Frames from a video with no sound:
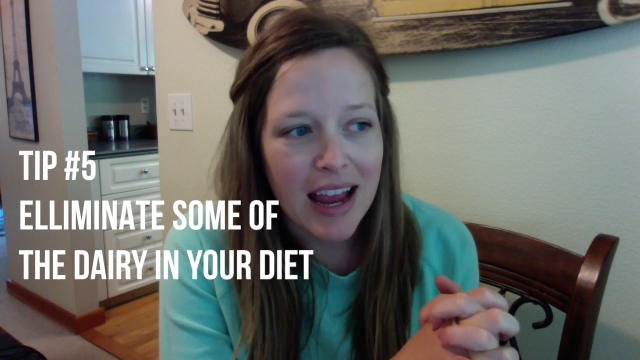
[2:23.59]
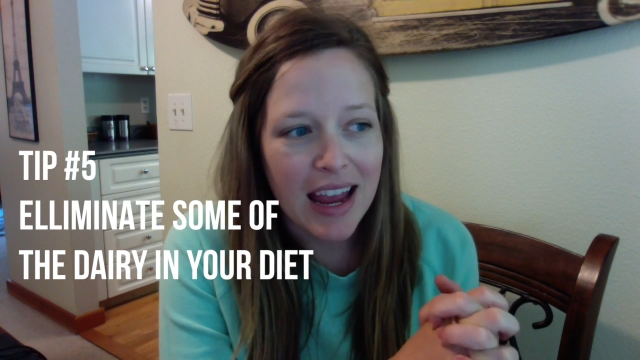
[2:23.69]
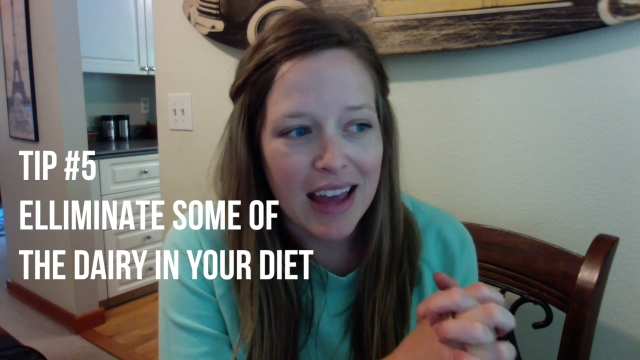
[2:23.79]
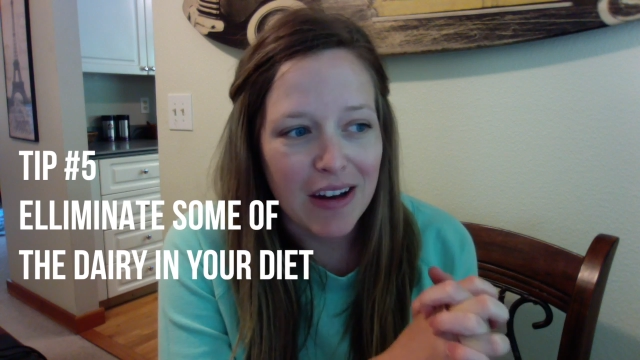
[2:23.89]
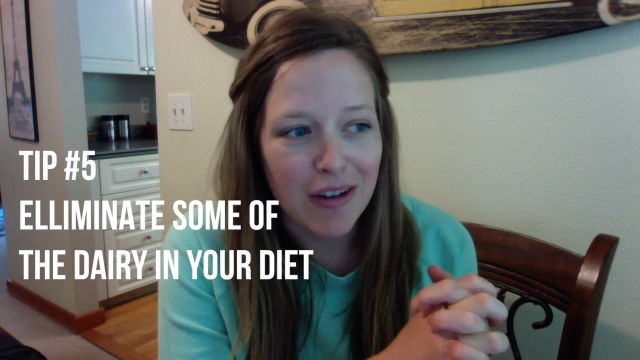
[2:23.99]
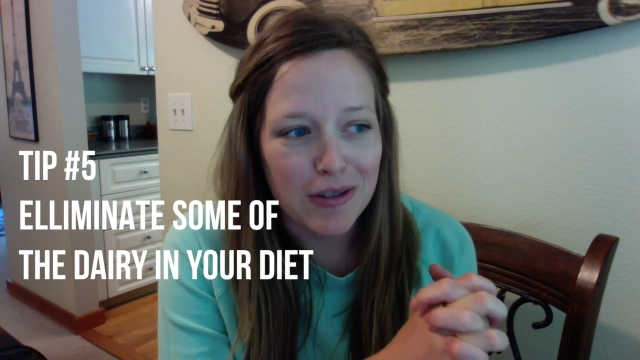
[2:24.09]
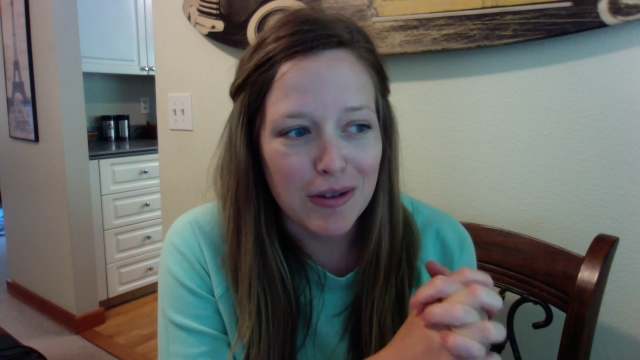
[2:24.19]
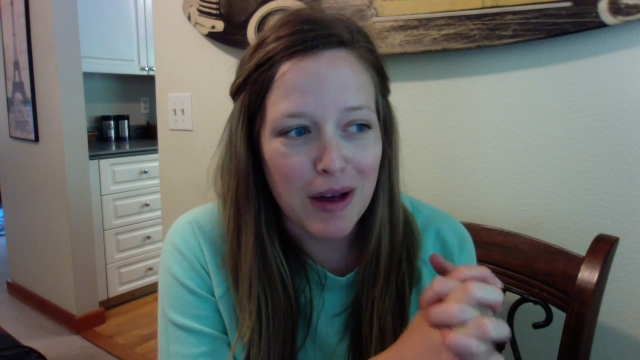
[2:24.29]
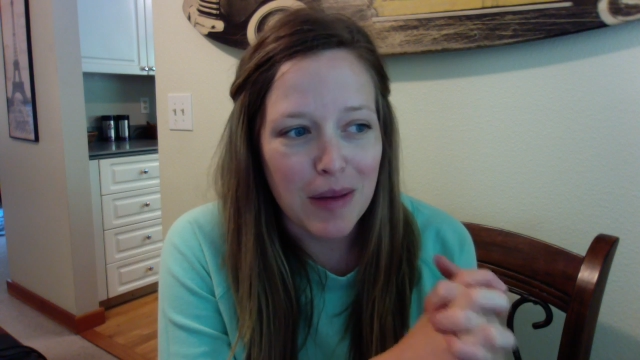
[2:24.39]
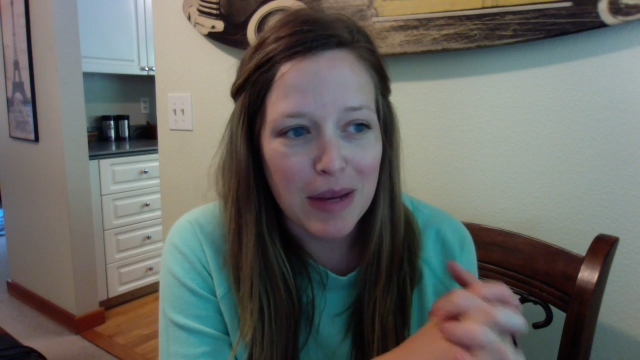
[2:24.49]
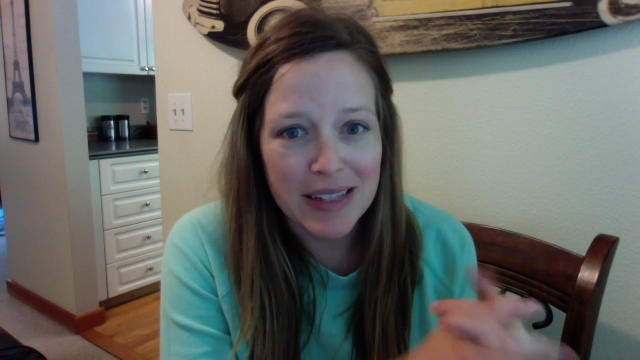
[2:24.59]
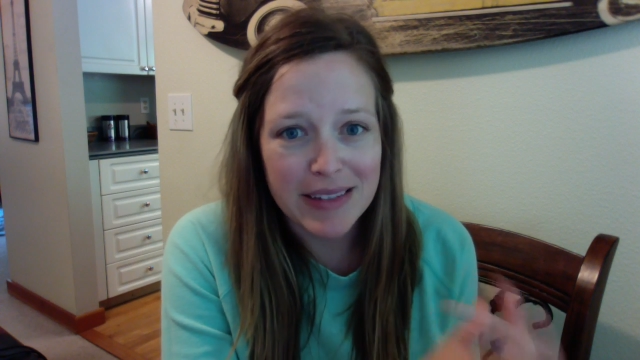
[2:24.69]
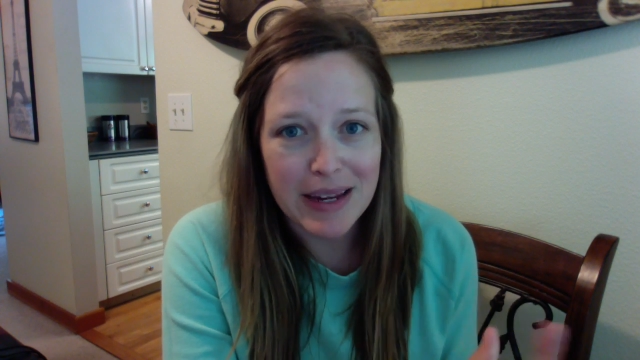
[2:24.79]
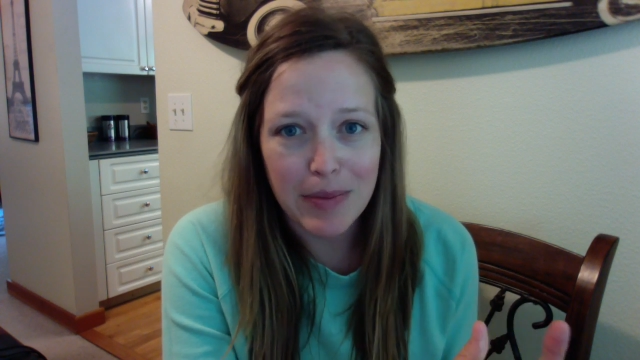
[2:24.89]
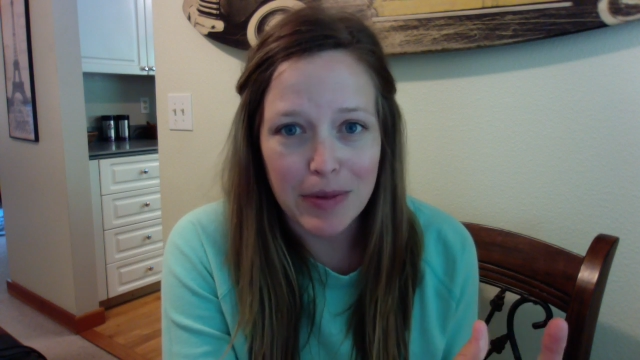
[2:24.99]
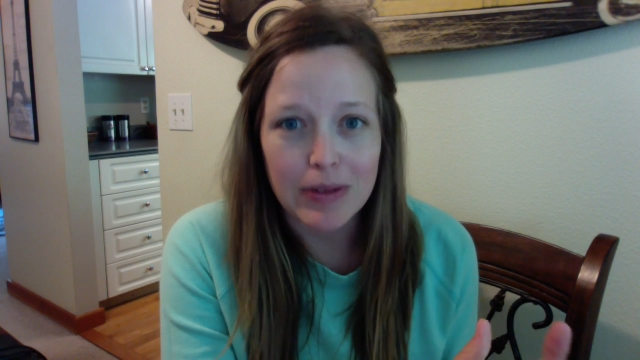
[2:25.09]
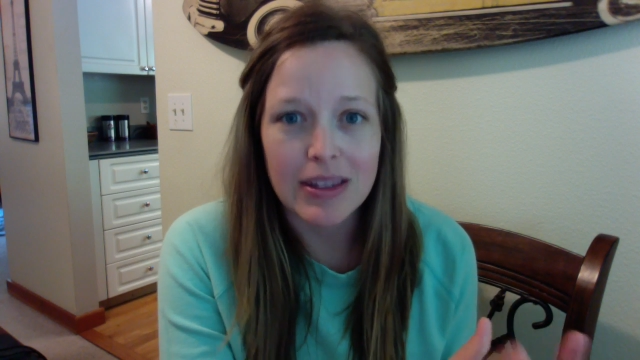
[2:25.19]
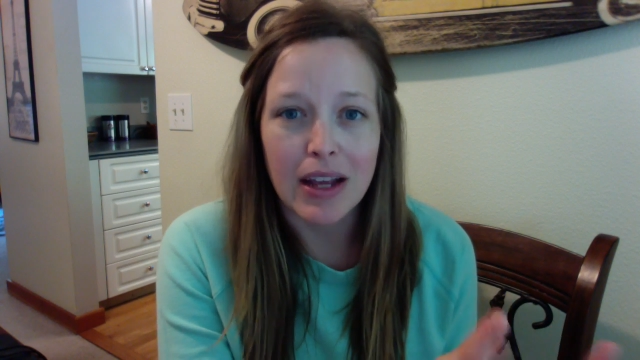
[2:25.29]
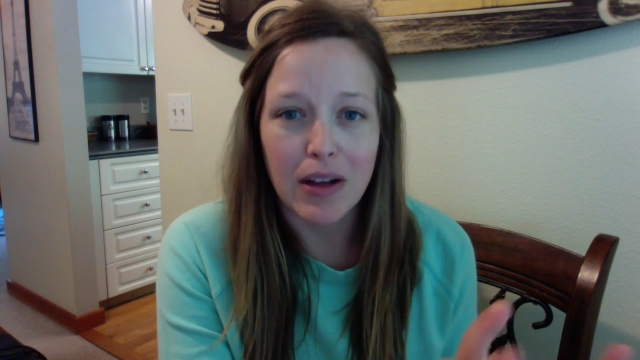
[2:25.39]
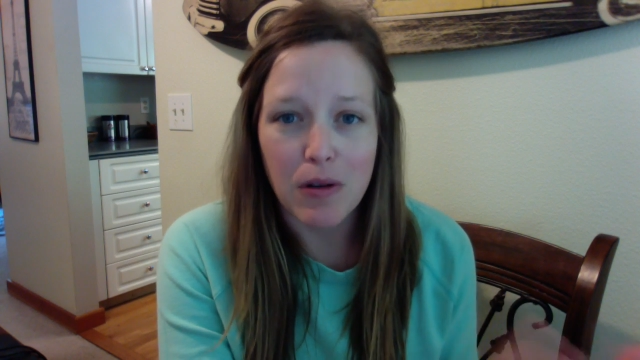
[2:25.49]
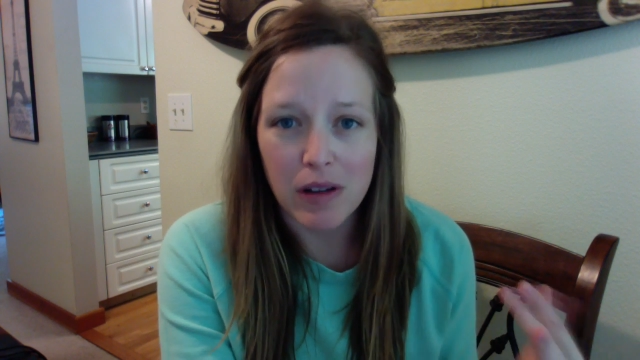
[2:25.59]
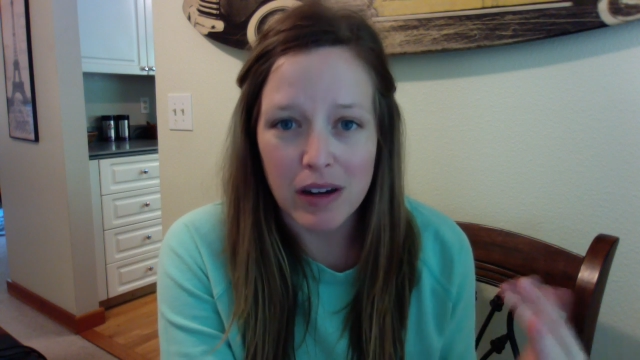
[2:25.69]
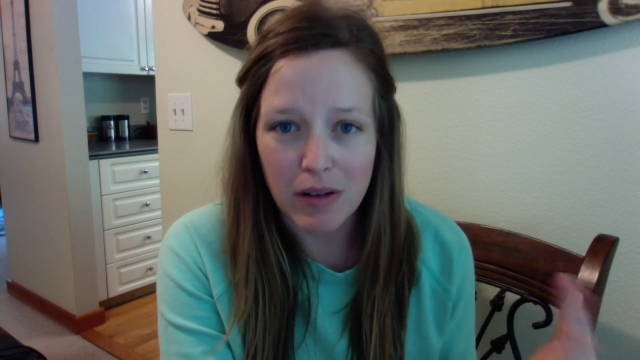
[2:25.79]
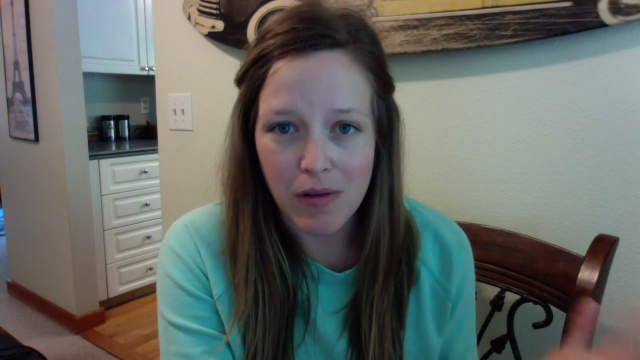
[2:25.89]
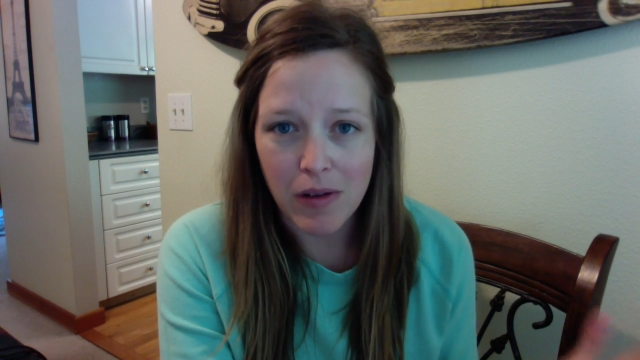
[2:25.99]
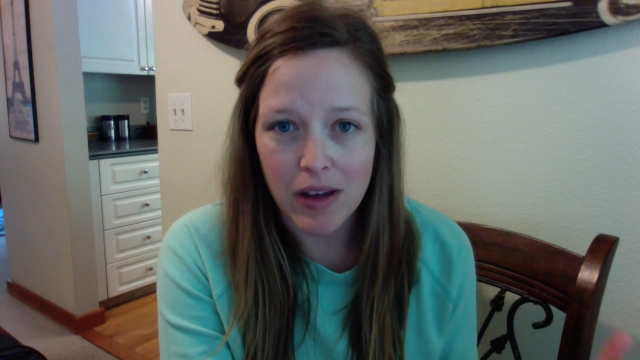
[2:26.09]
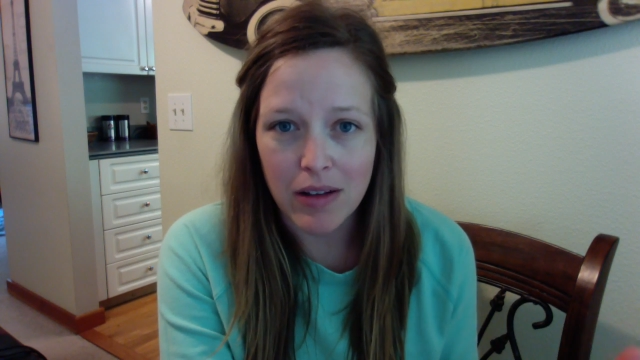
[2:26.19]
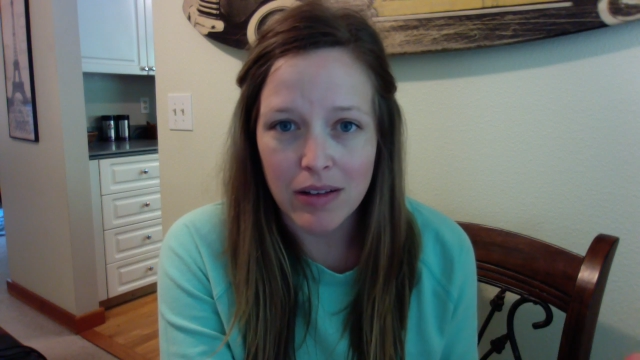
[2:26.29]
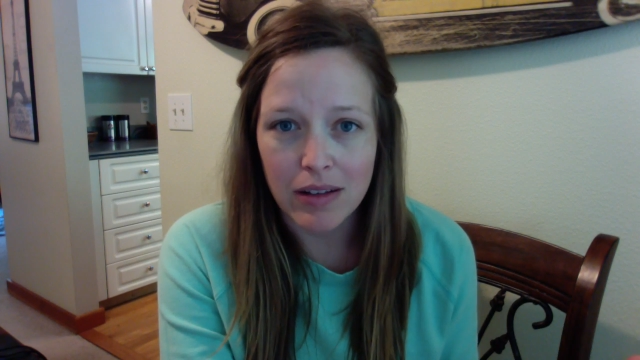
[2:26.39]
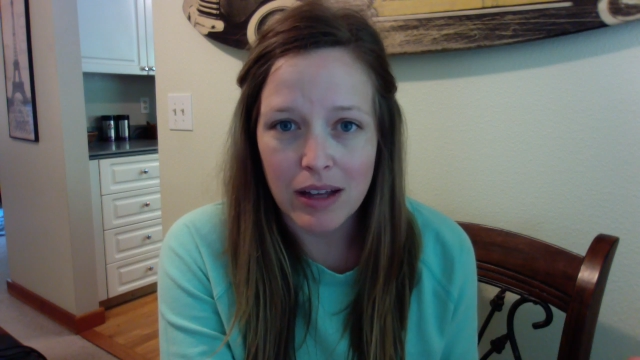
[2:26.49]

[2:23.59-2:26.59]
And also got my staples like coconut oil